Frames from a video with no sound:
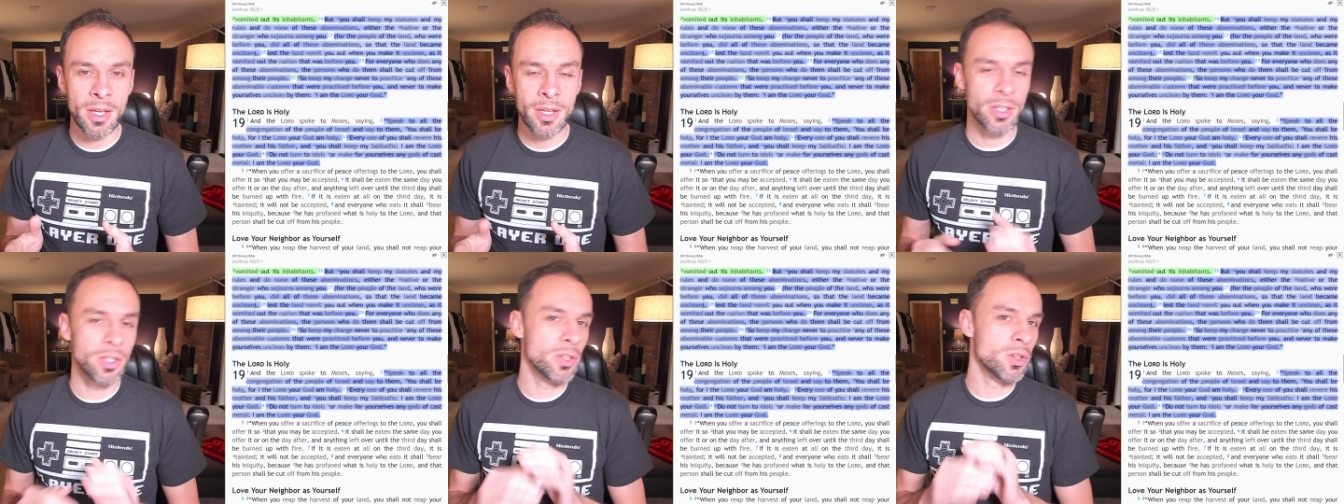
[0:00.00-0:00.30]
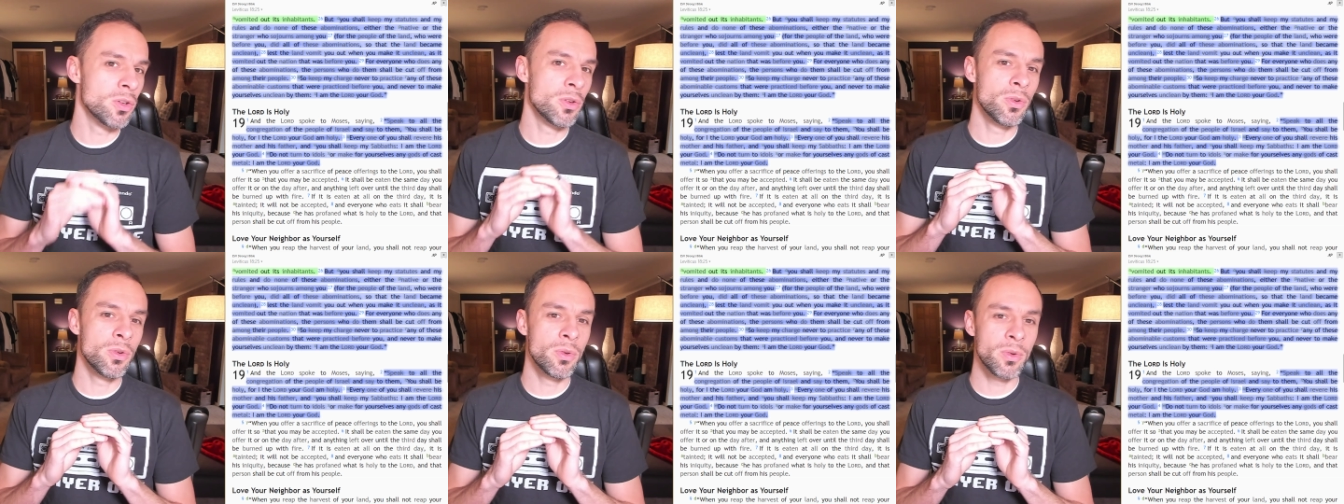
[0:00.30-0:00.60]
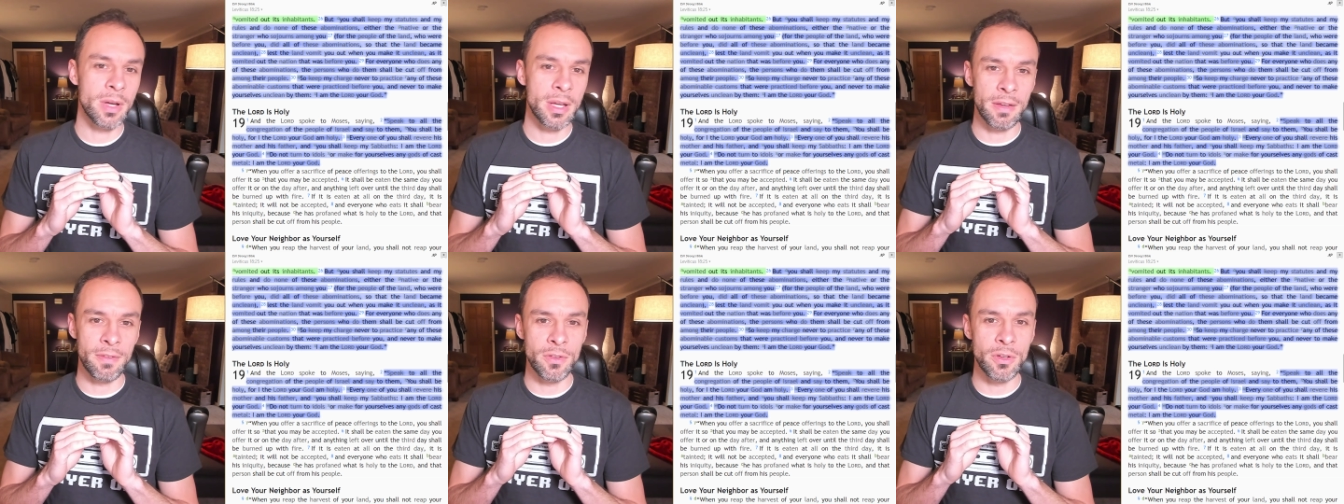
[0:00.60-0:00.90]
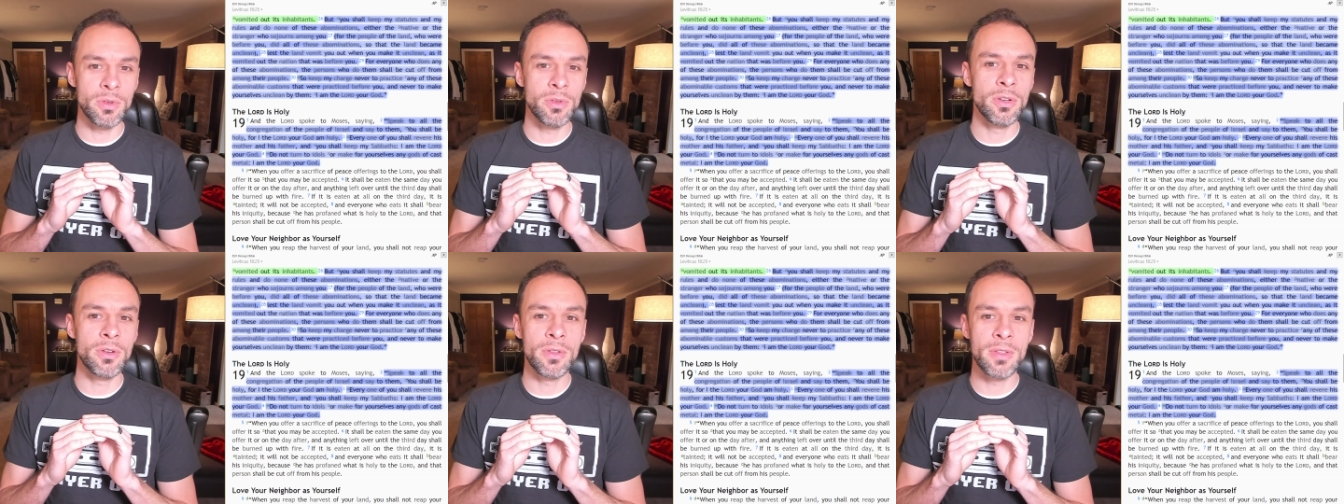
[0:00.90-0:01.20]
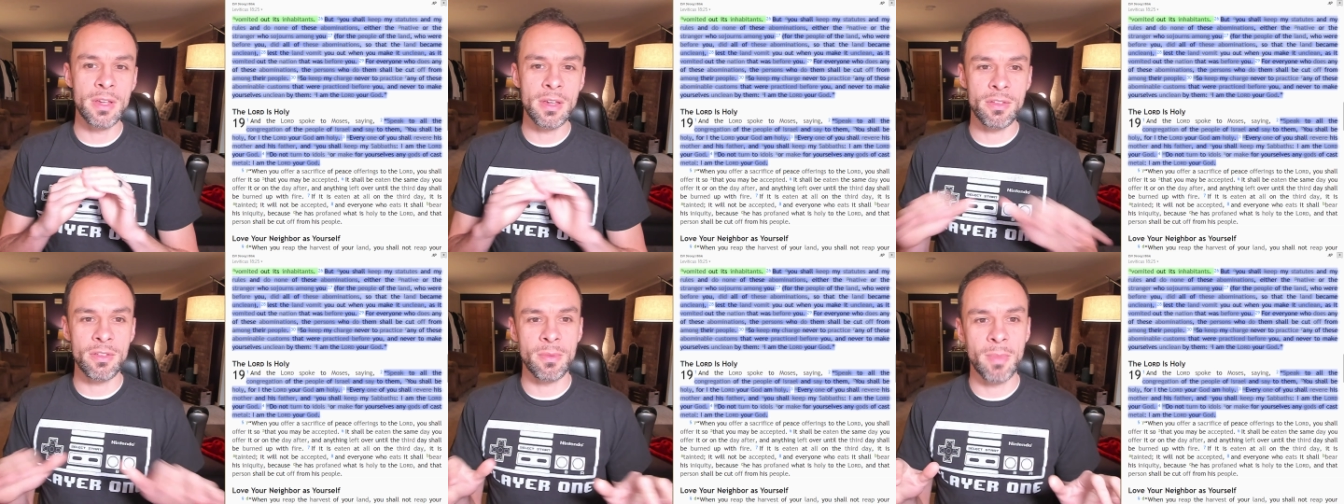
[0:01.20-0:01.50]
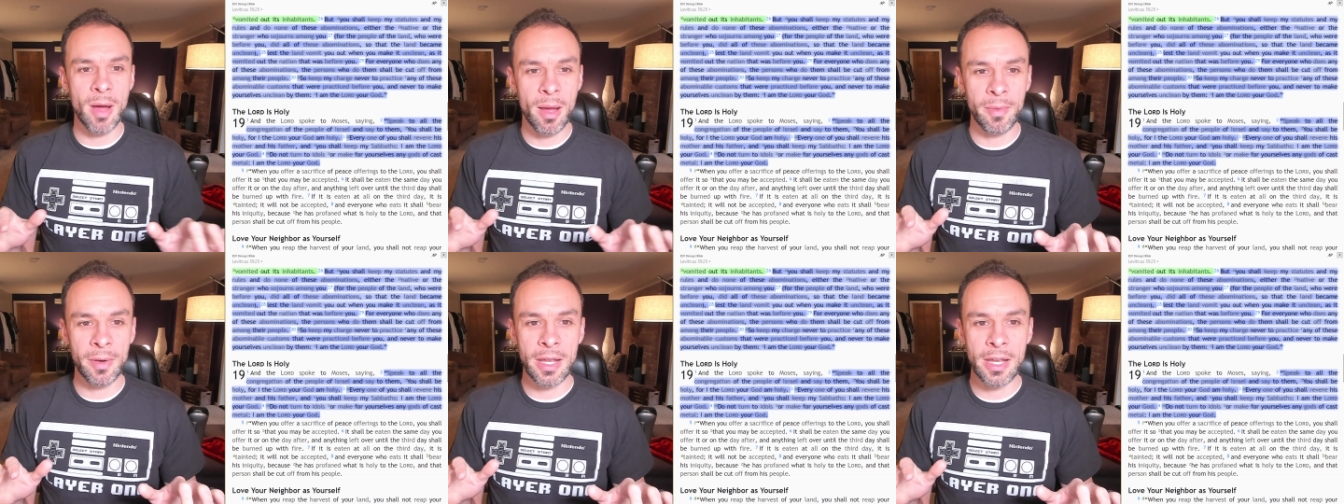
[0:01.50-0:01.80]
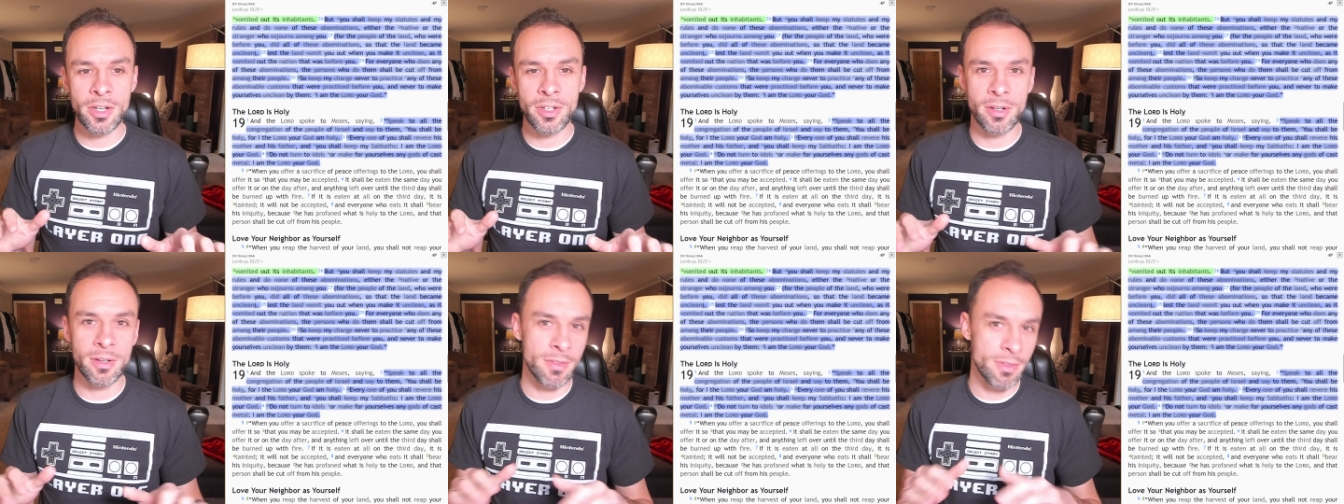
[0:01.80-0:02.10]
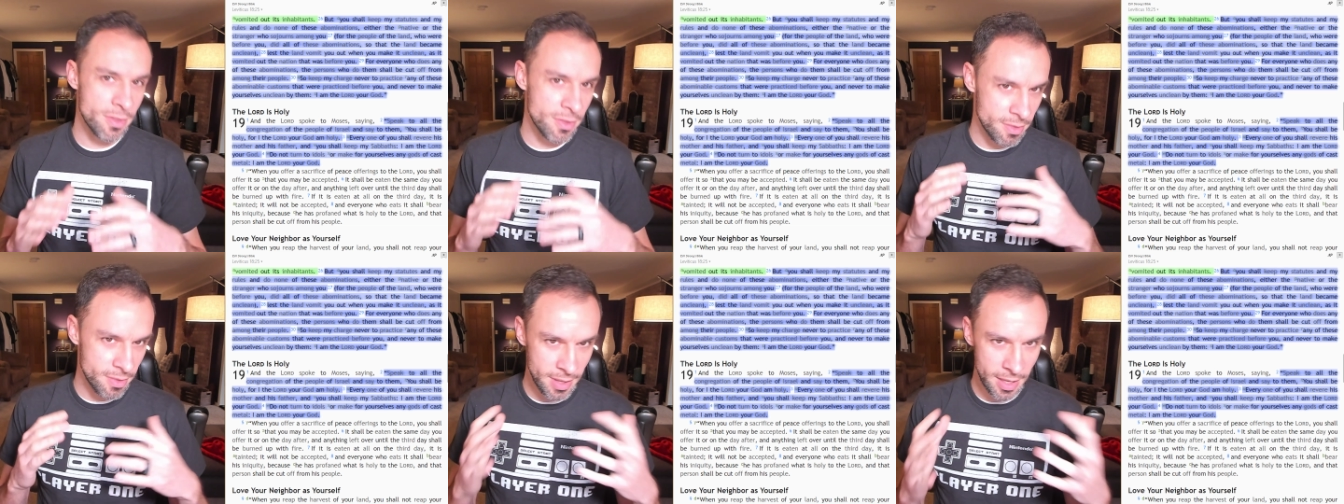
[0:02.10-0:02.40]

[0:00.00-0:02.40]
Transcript: You, if you do these abominations,